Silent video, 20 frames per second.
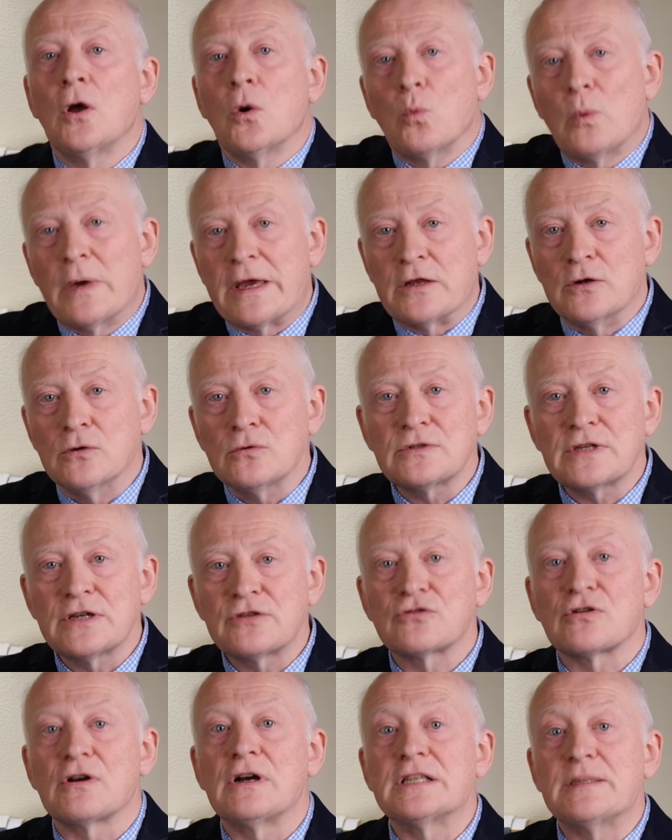We can also
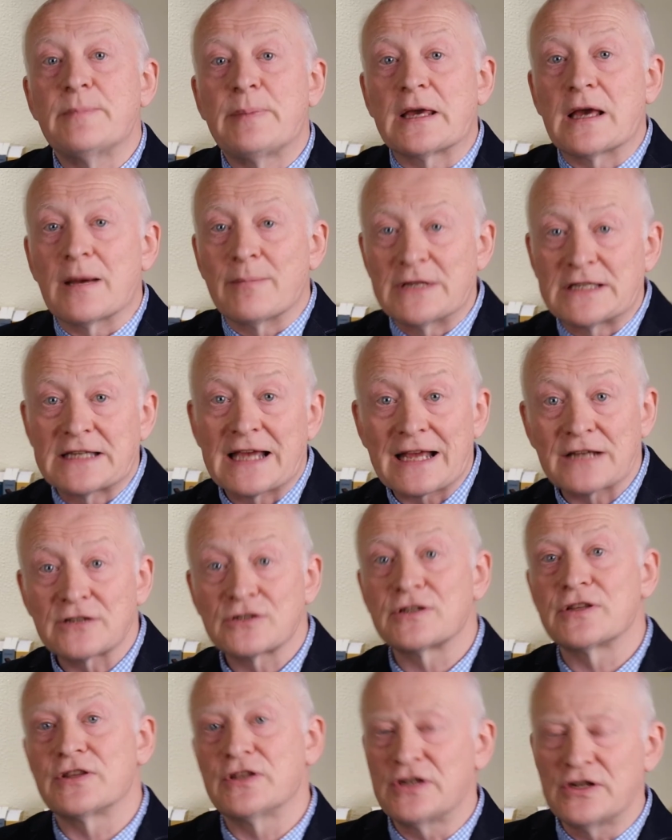try to become attached
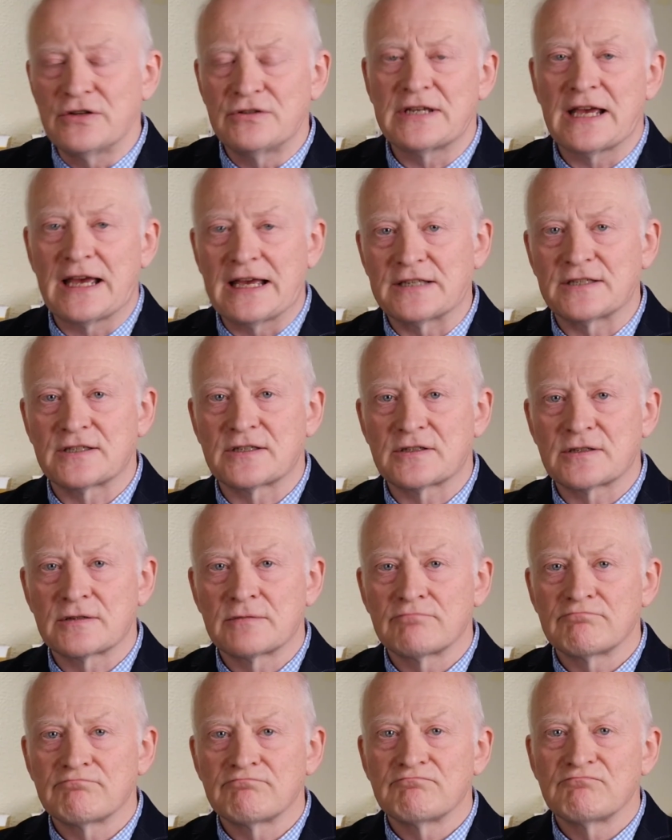to the new tests,
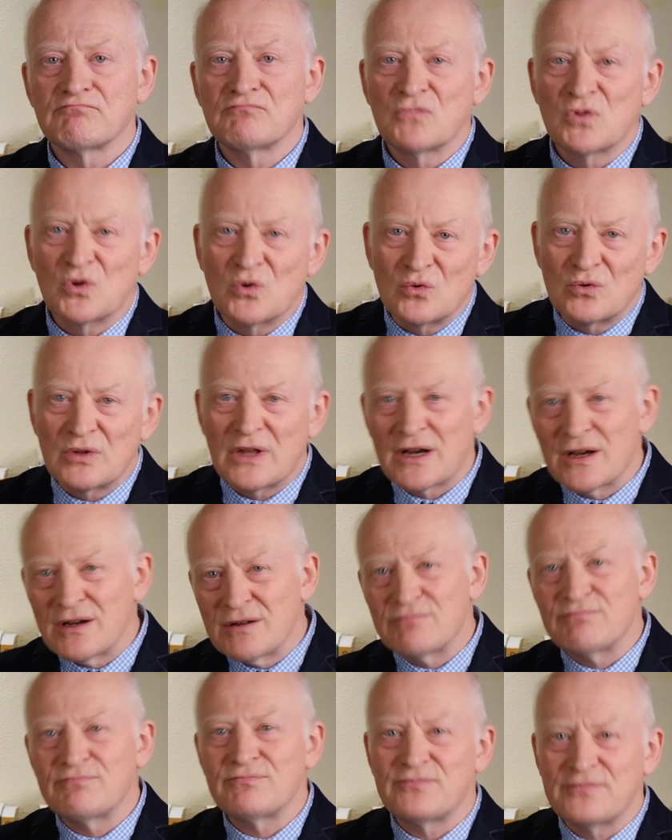
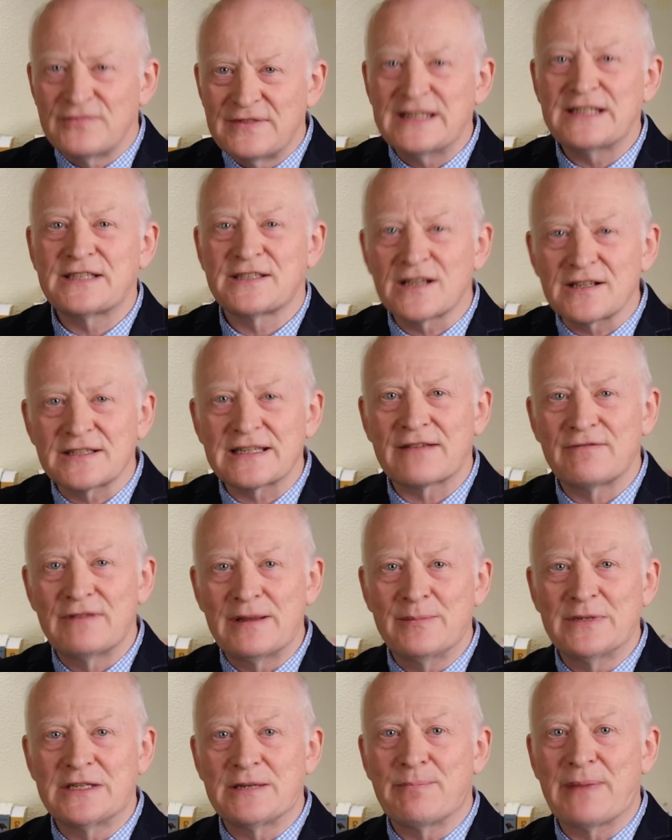although this does have
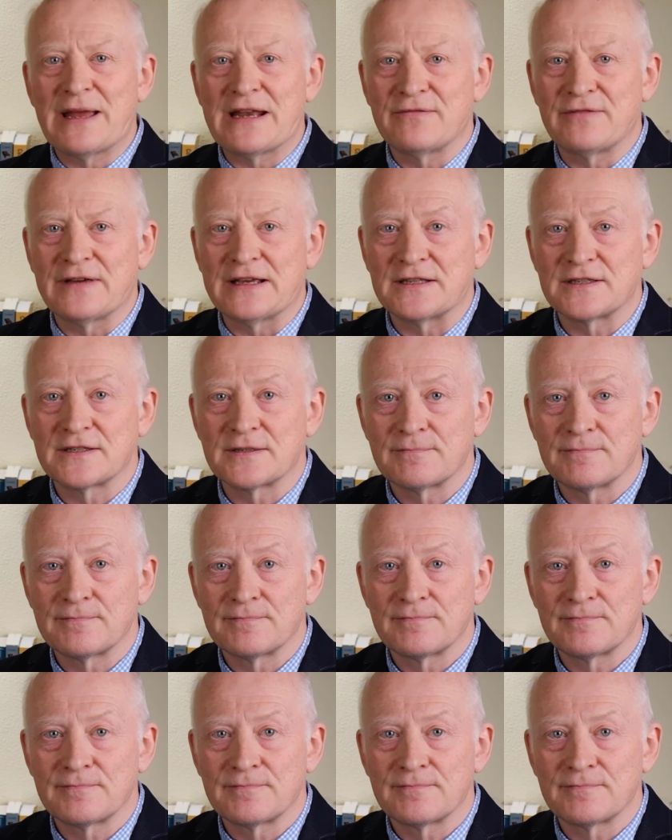limited benefits.